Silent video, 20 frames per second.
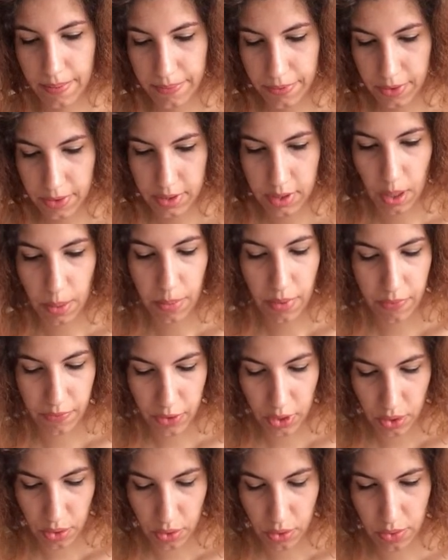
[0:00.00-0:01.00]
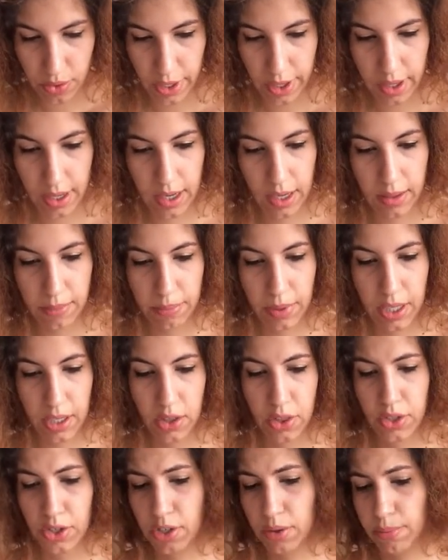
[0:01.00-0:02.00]
For some of you, there could be a
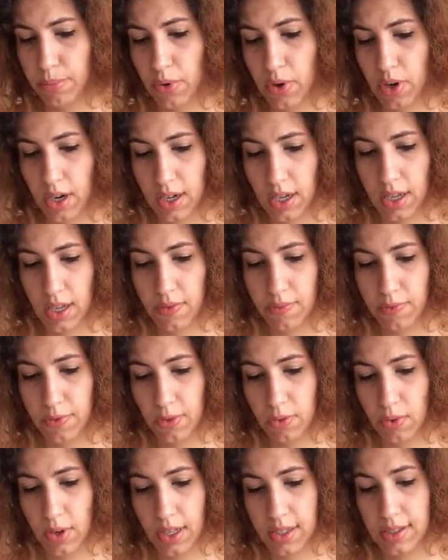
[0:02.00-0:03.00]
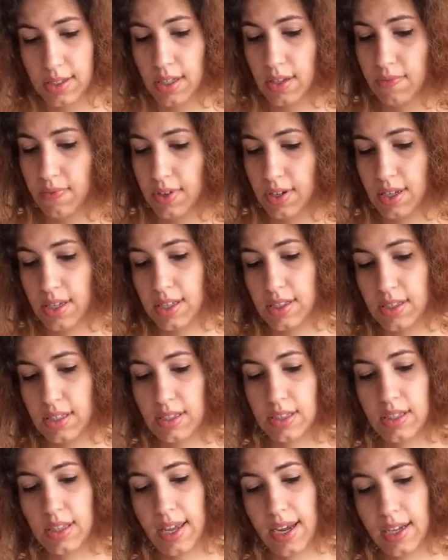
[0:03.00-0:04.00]
third party influence. If it is,
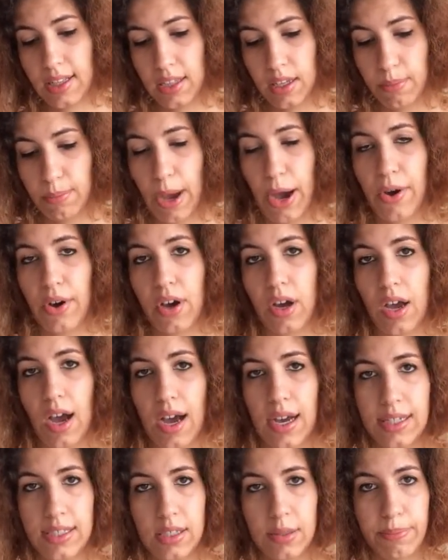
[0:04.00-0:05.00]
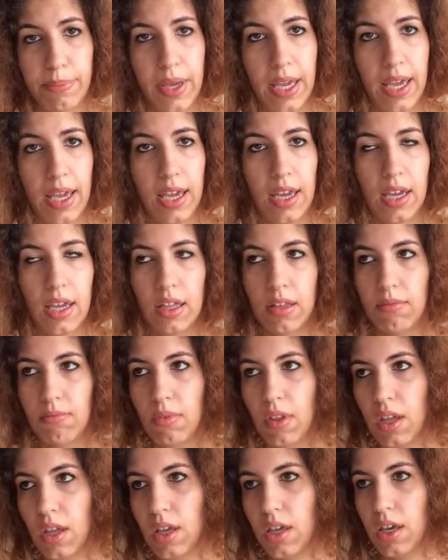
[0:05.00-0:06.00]
it's likely about gossiping and
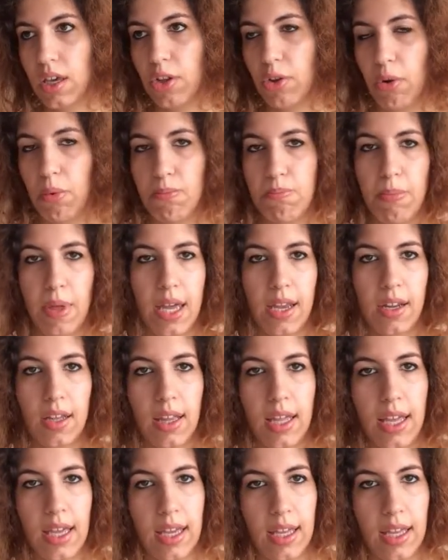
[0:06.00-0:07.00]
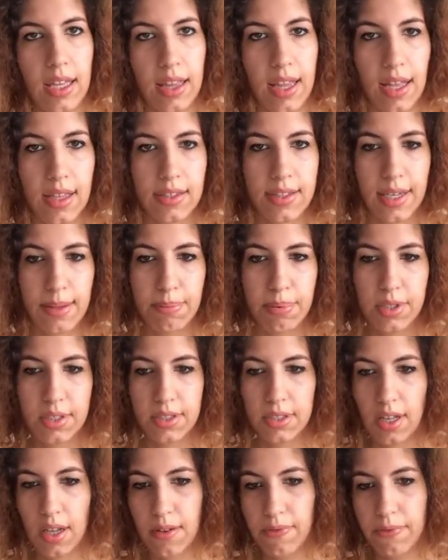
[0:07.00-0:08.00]
meddling and that type of
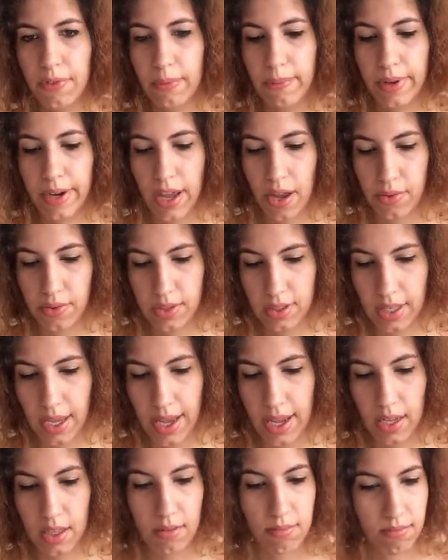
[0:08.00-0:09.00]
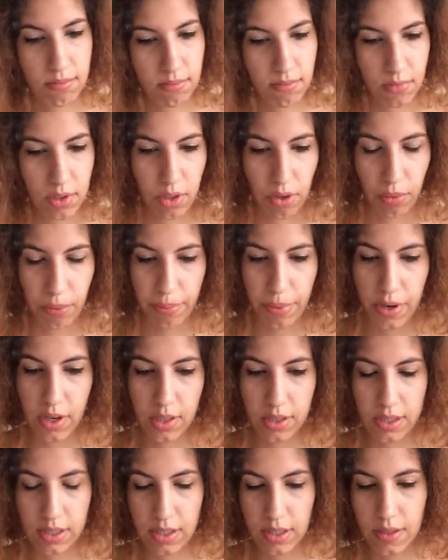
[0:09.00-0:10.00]
stuff from an outside
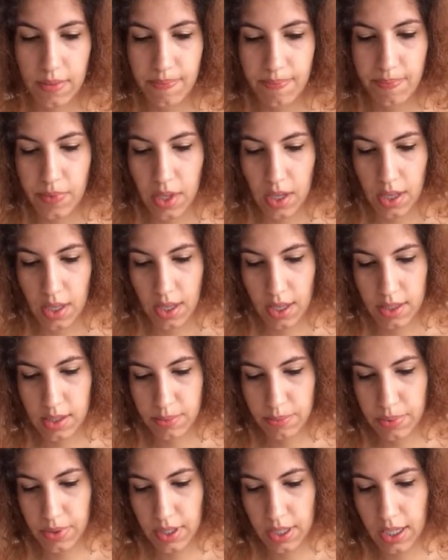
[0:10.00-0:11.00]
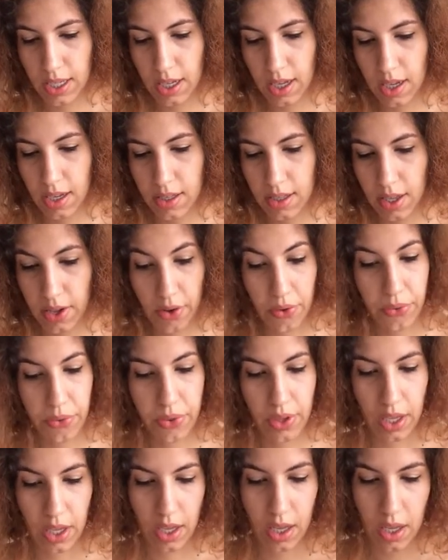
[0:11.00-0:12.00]
person. That's pretty
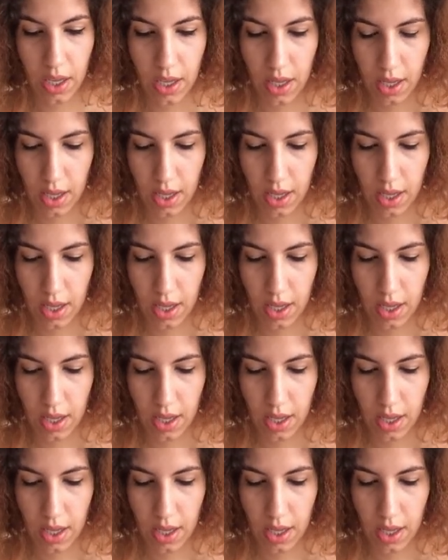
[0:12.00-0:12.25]
unhealthy.